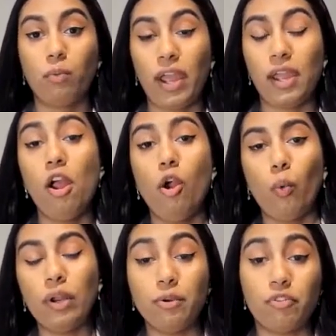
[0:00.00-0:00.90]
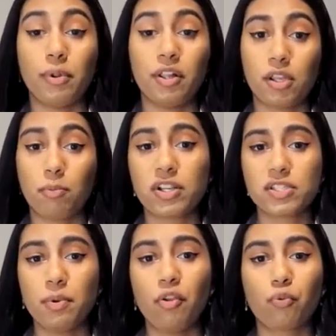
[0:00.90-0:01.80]
way, when usability
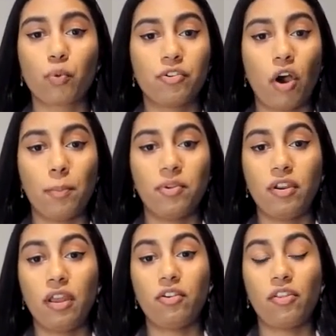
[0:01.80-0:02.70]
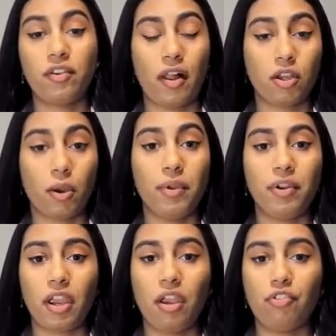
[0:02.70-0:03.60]
principles were adopted into the
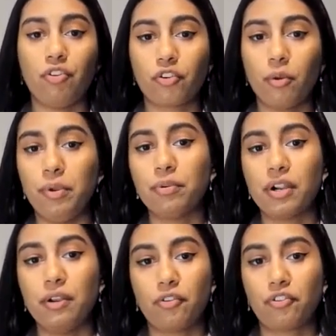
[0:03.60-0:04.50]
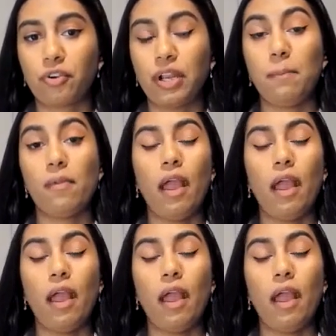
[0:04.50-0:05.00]
telecommunications computer industry.